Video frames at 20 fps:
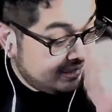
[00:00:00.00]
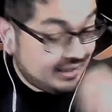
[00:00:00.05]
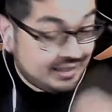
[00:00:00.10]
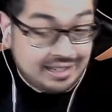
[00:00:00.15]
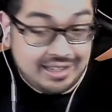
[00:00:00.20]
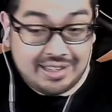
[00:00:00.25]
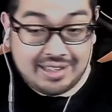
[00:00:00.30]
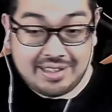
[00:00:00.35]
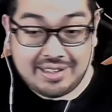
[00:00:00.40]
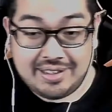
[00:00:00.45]

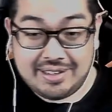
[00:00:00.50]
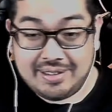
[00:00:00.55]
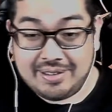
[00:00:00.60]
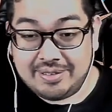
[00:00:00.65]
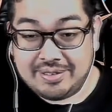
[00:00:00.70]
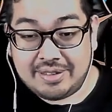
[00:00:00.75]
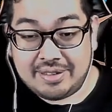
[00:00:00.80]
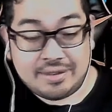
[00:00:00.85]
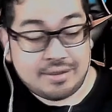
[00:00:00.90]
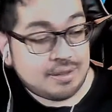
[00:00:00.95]
yeah,
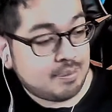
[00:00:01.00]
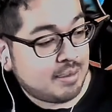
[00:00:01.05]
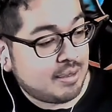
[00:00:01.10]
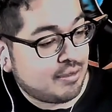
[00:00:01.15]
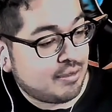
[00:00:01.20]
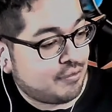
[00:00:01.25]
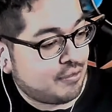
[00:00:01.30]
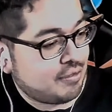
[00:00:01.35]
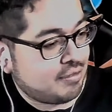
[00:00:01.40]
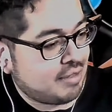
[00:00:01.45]
that's gonna be
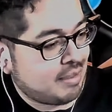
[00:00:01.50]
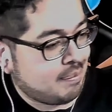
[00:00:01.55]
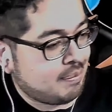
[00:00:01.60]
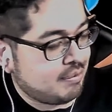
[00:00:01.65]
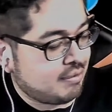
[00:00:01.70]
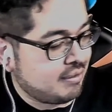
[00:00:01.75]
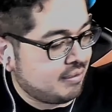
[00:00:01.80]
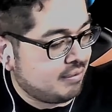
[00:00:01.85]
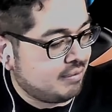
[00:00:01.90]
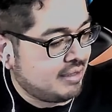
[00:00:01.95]
the first
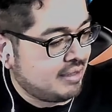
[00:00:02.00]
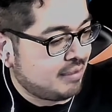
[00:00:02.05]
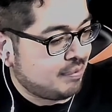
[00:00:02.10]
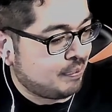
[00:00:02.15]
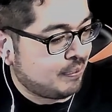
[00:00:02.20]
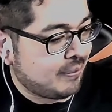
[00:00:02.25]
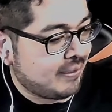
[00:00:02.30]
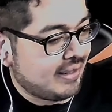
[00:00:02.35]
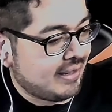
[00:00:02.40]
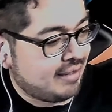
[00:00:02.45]
episode of Death
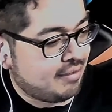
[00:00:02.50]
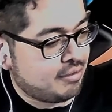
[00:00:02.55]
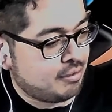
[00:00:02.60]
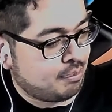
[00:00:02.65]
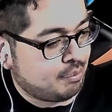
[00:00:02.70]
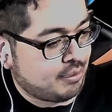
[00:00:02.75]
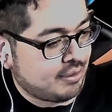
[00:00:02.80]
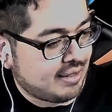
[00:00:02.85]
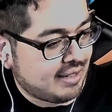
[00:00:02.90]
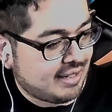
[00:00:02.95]
Parade.
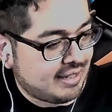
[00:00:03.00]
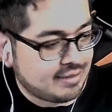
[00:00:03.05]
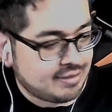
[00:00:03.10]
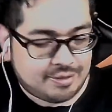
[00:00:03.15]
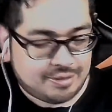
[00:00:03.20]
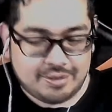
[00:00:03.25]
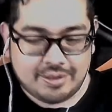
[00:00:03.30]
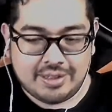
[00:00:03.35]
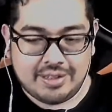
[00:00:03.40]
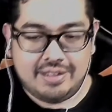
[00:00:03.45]

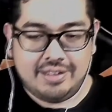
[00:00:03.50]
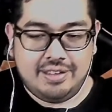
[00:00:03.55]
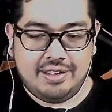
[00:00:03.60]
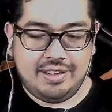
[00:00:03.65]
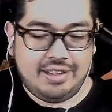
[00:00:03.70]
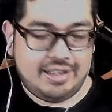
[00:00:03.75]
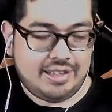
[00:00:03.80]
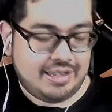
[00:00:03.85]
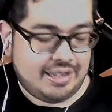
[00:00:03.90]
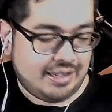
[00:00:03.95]
Surprise!
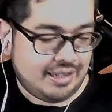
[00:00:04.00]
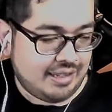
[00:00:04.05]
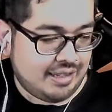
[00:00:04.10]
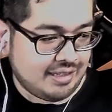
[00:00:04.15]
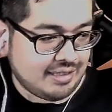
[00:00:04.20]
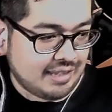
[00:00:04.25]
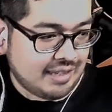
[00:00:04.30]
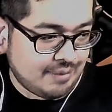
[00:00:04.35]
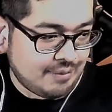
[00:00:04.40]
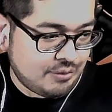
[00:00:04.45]

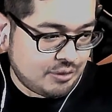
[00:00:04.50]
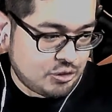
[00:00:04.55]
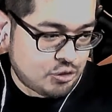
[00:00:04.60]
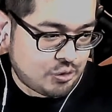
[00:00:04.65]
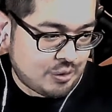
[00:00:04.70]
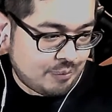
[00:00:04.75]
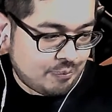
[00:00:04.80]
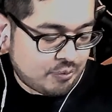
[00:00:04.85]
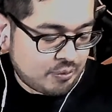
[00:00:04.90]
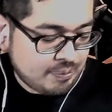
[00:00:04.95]
In every
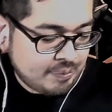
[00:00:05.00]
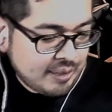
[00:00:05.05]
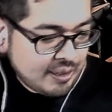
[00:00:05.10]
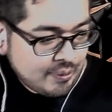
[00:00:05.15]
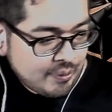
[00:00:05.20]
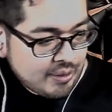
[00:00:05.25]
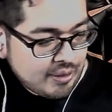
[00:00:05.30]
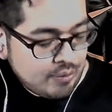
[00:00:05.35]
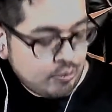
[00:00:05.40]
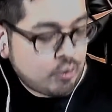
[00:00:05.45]
stream from
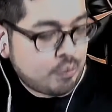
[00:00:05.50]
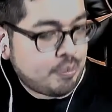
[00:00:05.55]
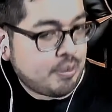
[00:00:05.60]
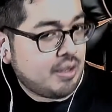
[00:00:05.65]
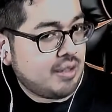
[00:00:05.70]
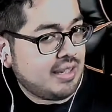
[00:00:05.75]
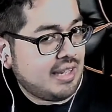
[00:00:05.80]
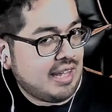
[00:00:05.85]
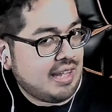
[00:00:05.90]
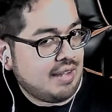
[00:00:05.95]
now on, we'll
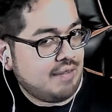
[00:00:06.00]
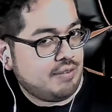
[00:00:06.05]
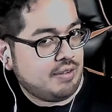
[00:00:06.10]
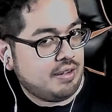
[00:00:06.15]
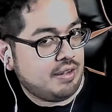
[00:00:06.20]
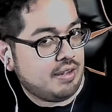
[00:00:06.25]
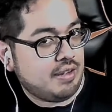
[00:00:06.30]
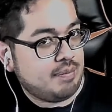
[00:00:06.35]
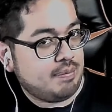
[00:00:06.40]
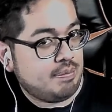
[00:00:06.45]
probably have
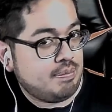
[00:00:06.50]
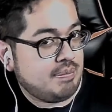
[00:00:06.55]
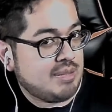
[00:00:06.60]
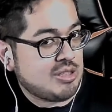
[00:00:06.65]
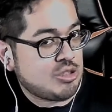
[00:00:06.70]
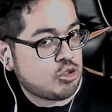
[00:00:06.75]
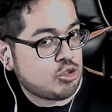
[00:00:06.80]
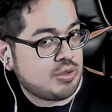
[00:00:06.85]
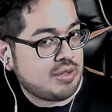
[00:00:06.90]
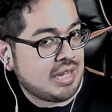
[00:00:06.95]
a
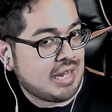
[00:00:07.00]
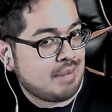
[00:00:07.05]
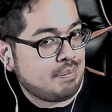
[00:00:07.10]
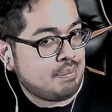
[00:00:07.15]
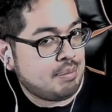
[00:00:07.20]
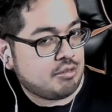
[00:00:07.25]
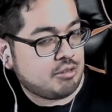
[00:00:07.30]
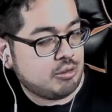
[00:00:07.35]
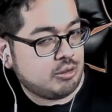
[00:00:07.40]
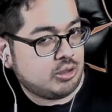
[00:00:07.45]
mystery
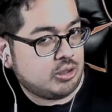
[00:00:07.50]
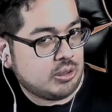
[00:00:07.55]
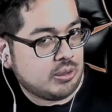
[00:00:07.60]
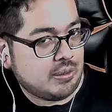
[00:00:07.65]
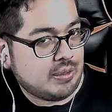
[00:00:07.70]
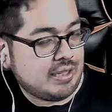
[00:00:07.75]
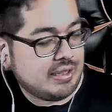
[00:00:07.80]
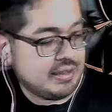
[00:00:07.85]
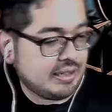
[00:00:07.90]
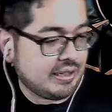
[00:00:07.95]
episode
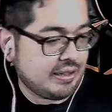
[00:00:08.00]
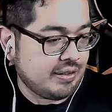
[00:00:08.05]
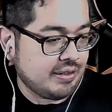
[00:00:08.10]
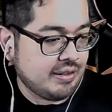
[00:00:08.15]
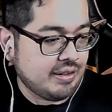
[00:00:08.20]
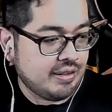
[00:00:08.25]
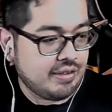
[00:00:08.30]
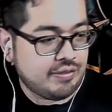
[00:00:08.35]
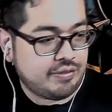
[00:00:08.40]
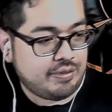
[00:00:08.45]
thrown in there
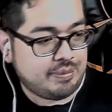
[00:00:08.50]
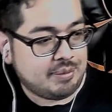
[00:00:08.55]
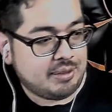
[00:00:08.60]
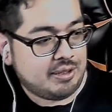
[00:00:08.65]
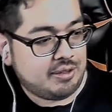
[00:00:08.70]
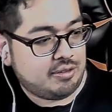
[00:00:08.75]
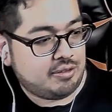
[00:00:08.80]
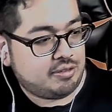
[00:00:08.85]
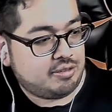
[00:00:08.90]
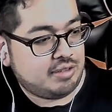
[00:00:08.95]
from
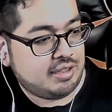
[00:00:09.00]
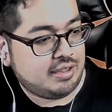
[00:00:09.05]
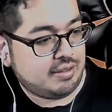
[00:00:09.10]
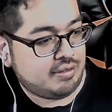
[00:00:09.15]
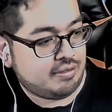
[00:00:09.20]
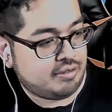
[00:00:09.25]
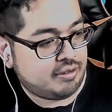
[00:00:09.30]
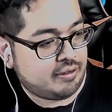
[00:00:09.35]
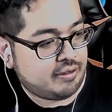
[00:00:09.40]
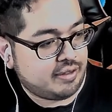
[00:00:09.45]
another
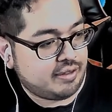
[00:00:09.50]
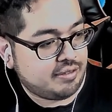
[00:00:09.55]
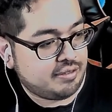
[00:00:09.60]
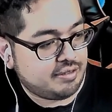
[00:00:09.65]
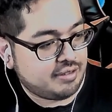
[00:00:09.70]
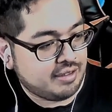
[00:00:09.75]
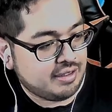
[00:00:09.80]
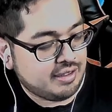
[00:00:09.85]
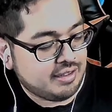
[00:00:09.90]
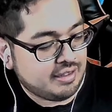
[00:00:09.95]
series.